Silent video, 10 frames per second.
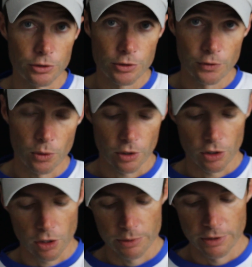can use
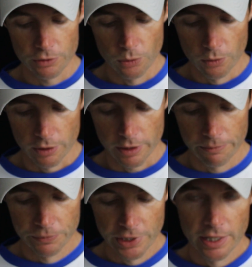fluorocarbon if you
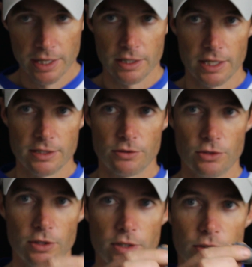want. Then I
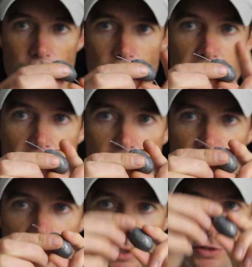took a three
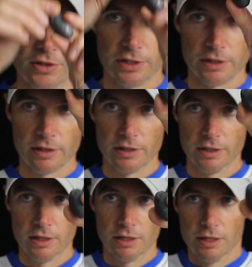ounce egg sinker
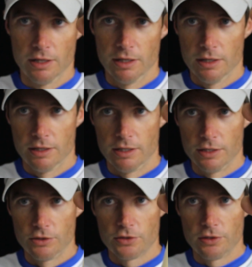
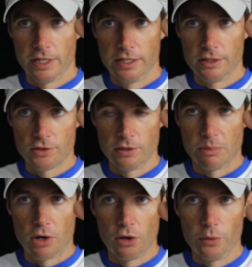and just let it
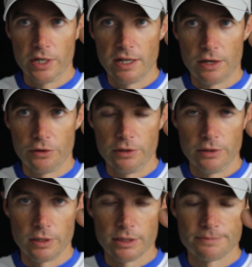slip all the way down to the
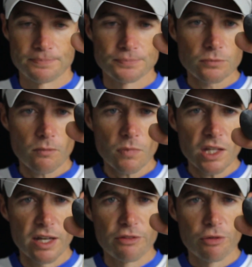hook.
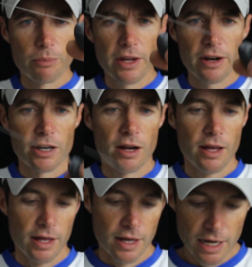And from
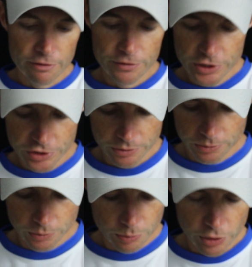there, I fished
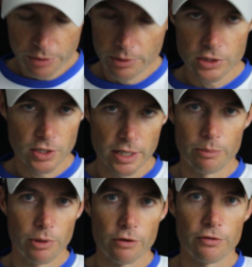it pretty much like a
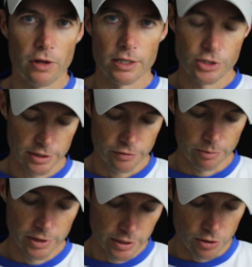butterfly jig
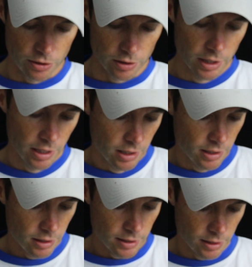from then on.
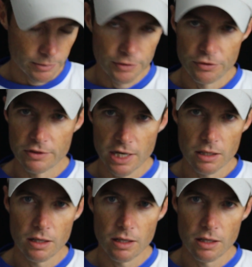Um, if you've got a